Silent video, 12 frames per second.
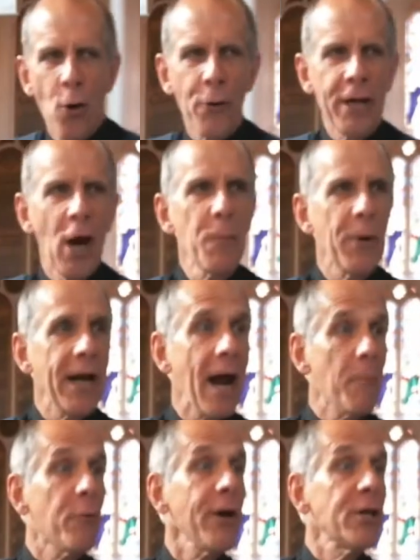or the
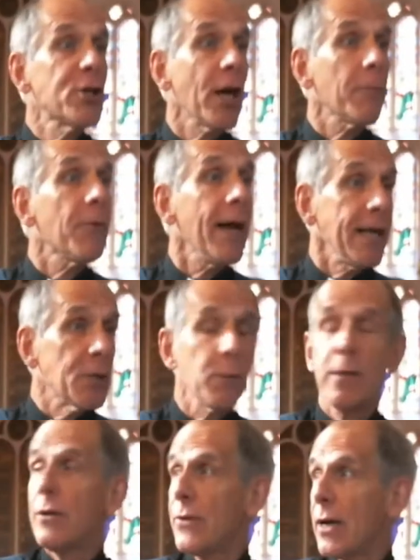open-air preaching place
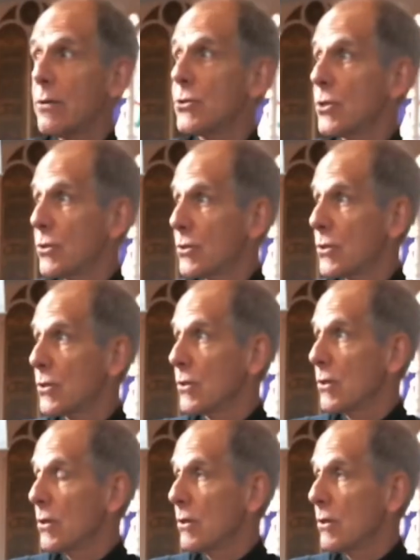with the thousands.